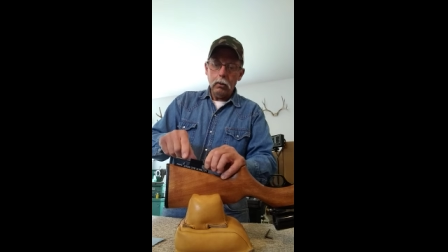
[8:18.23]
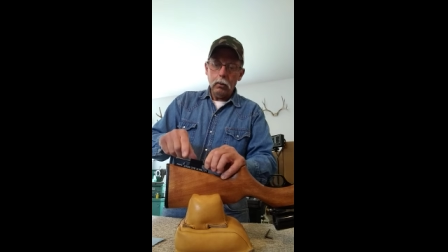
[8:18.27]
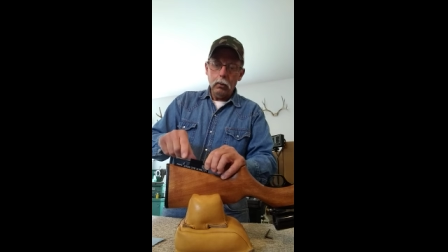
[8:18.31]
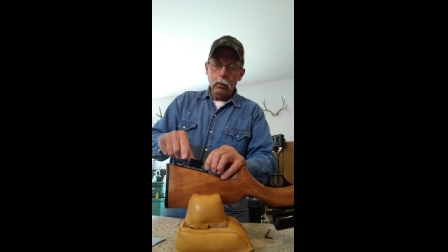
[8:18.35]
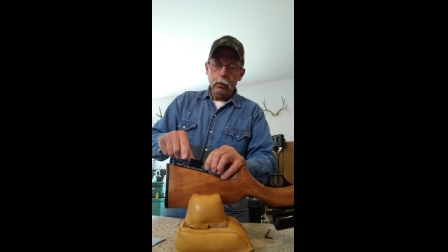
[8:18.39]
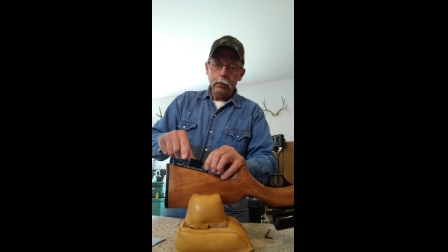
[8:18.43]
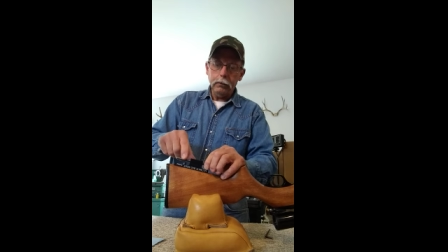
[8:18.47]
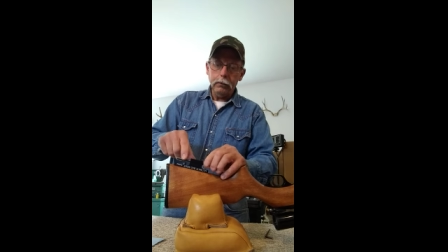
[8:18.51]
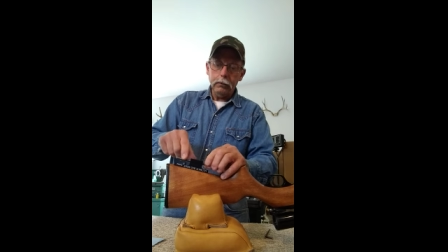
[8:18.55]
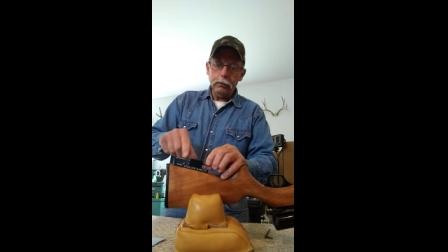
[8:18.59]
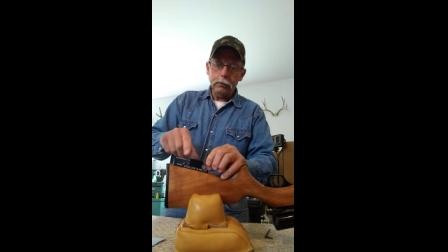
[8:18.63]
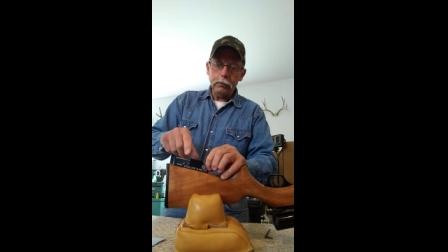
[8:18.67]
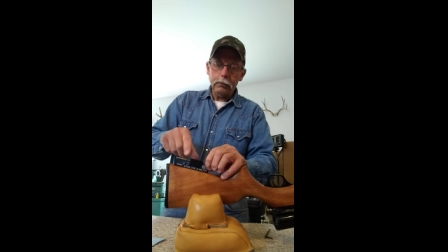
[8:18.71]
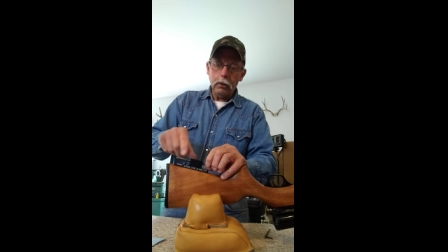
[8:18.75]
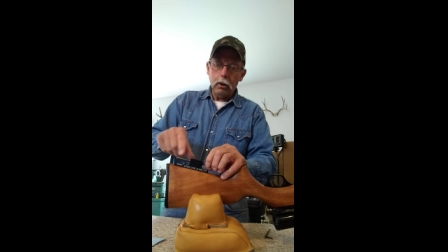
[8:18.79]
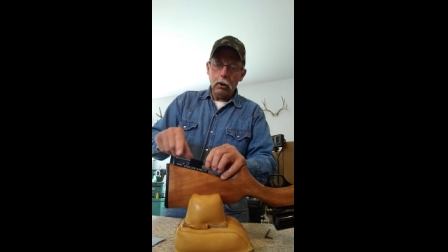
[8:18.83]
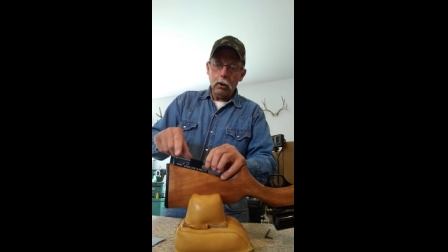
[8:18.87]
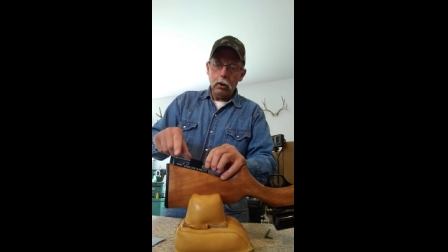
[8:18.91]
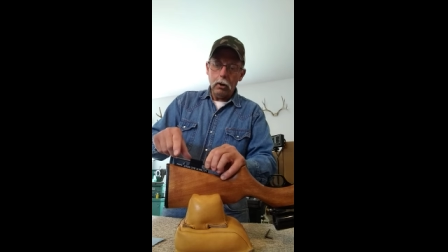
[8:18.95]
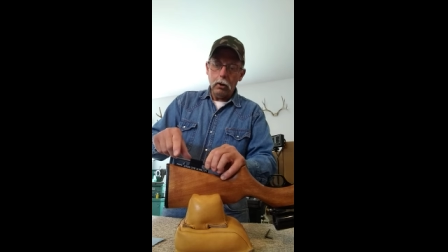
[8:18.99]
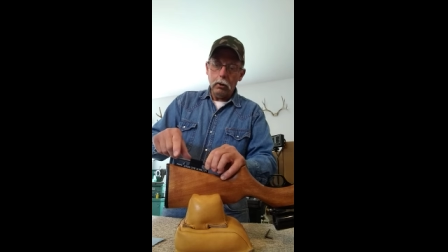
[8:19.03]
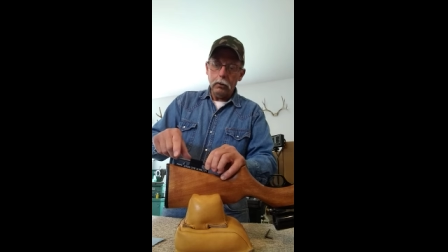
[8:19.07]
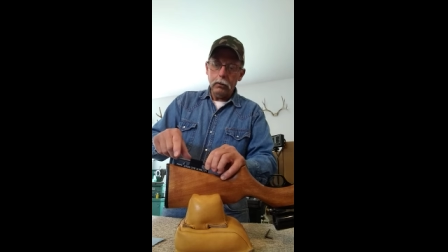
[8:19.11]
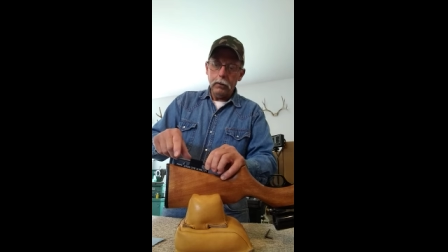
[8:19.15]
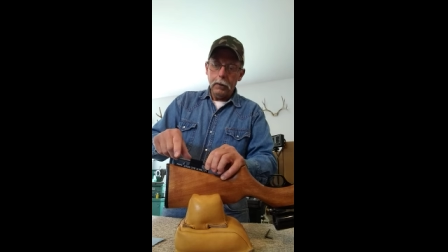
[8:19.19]
was
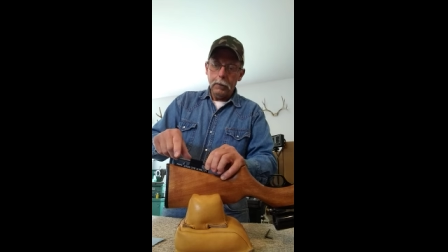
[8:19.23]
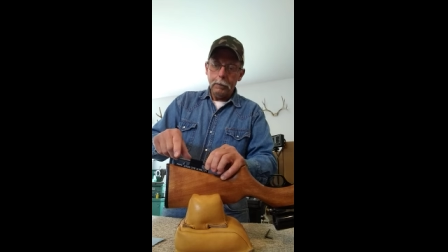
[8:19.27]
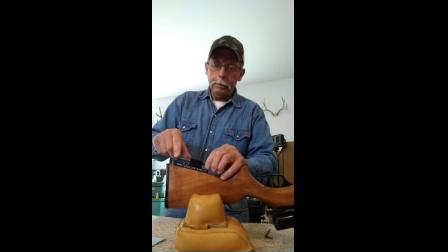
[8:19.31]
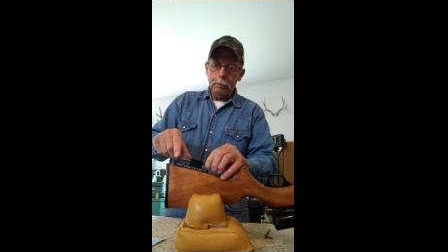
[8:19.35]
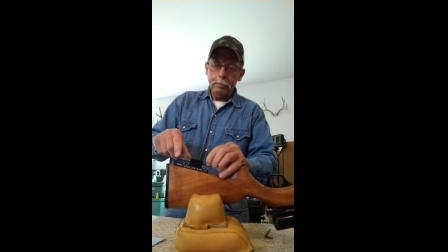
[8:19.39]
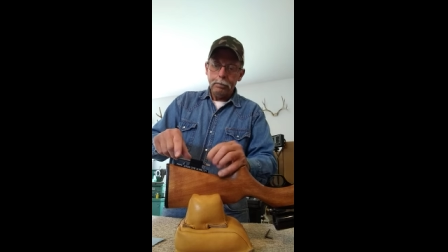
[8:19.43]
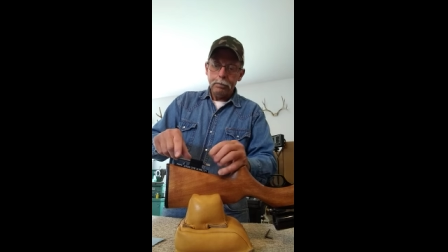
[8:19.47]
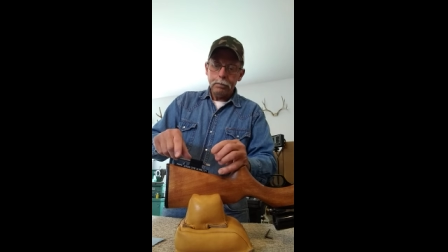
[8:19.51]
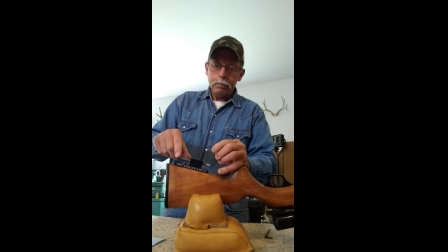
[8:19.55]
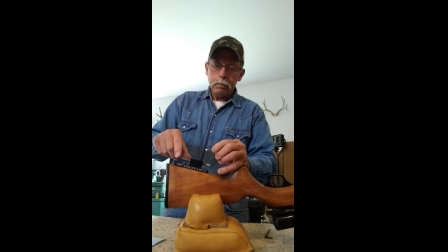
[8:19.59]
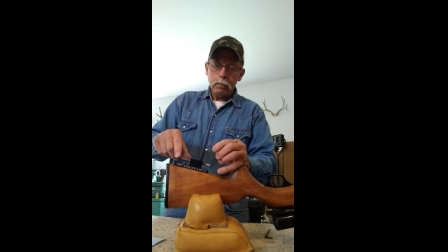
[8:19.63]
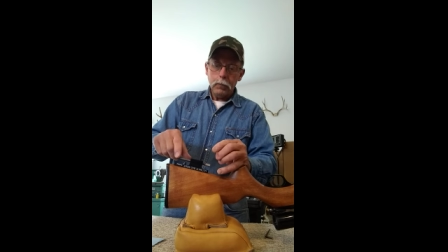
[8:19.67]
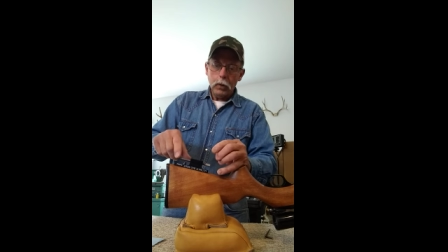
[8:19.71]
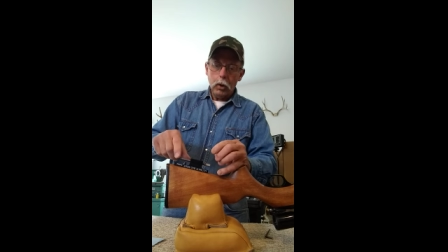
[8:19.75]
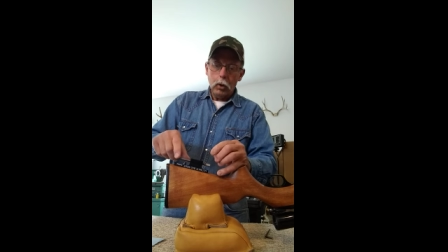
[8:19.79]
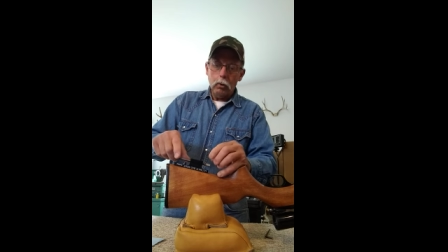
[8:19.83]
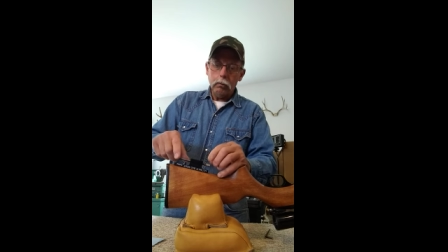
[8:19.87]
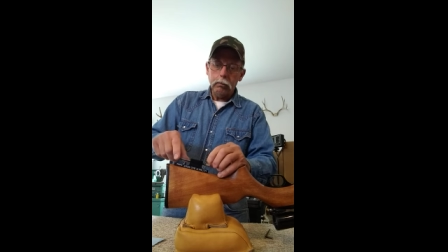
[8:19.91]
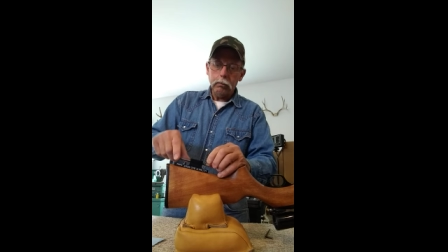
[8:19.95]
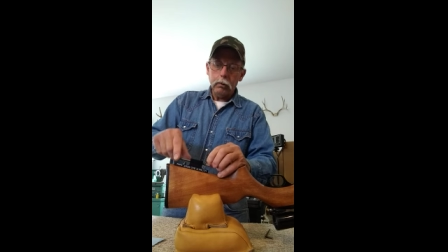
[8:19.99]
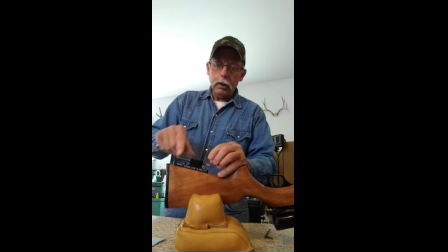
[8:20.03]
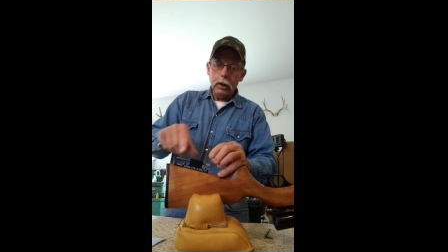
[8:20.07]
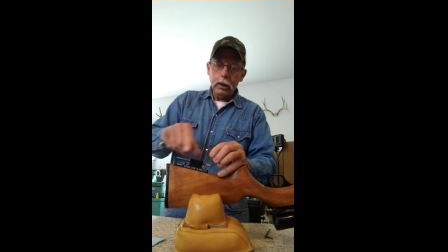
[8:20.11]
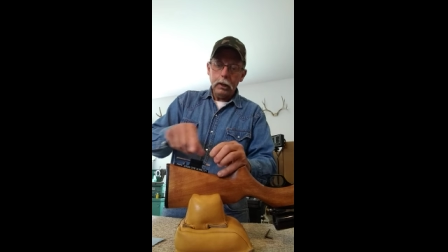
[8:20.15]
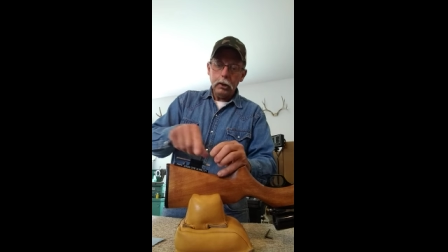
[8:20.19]
installed
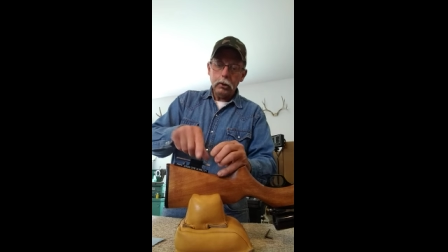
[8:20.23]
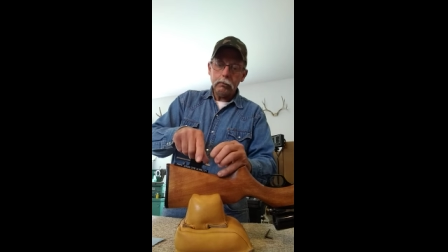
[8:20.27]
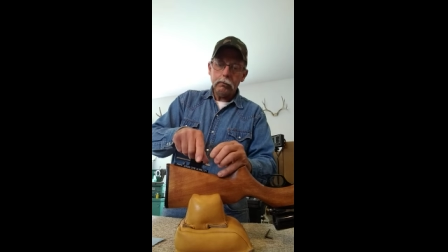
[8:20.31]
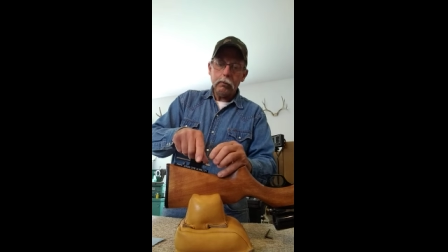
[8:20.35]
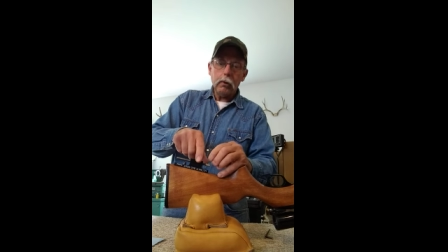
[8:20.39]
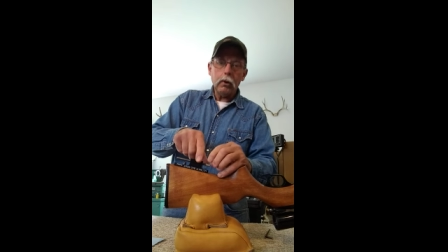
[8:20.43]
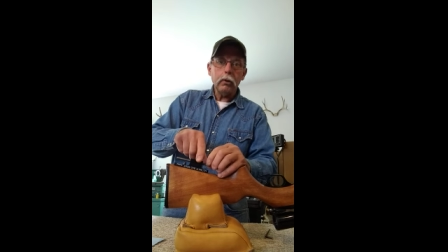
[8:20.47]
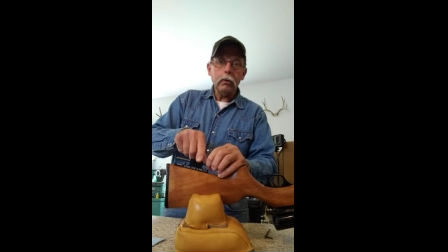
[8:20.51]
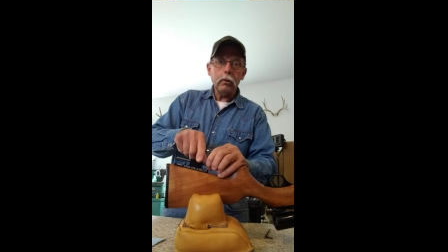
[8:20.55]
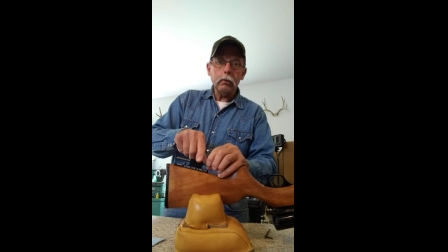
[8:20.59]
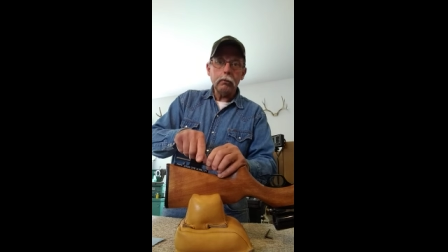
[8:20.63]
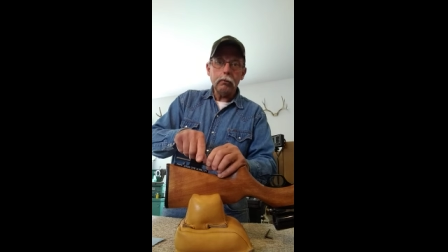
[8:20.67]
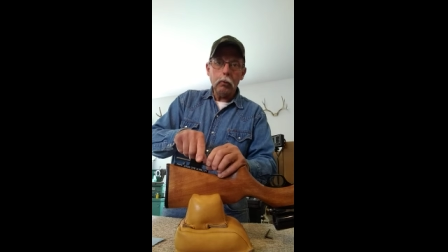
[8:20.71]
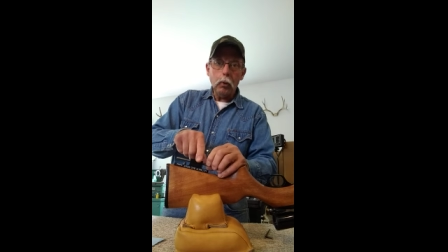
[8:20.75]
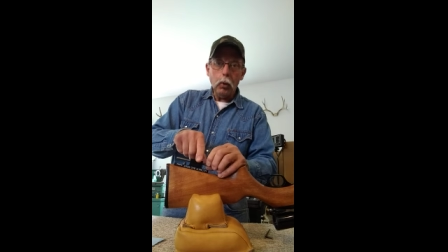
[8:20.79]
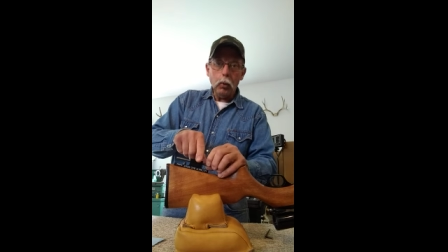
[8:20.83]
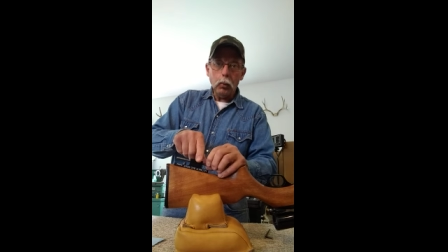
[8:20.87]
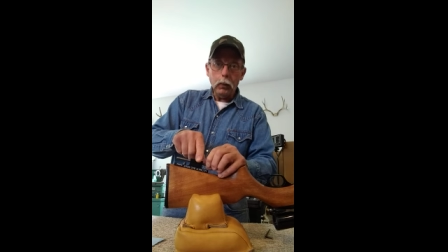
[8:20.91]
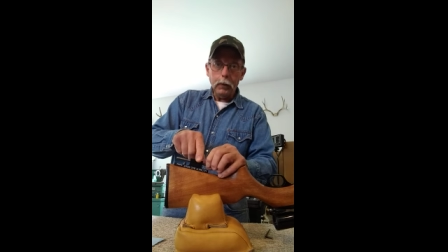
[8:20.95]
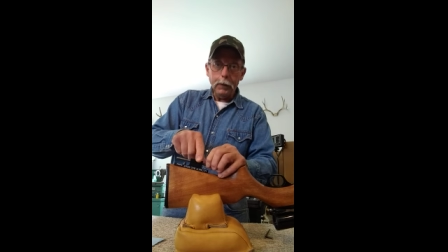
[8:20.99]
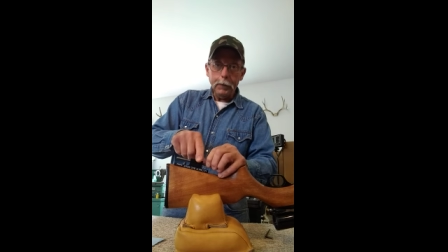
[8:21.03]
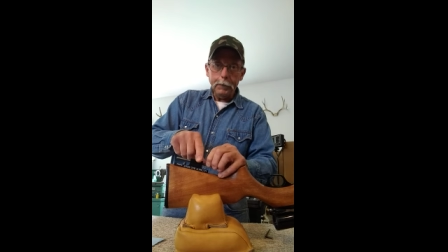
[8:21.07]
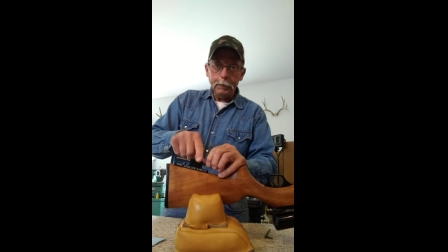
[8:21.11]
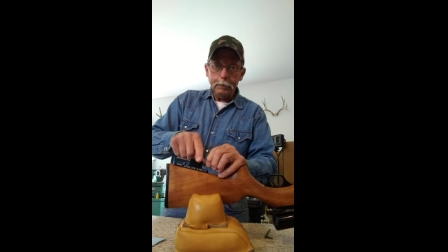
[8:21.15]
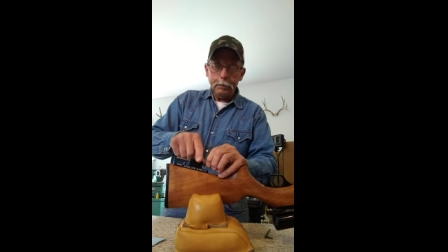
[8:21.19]
over an inch farther
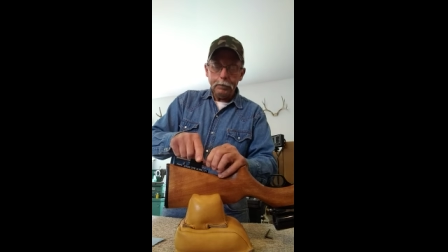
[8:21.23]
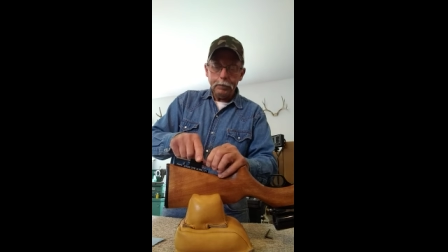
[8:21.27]
forward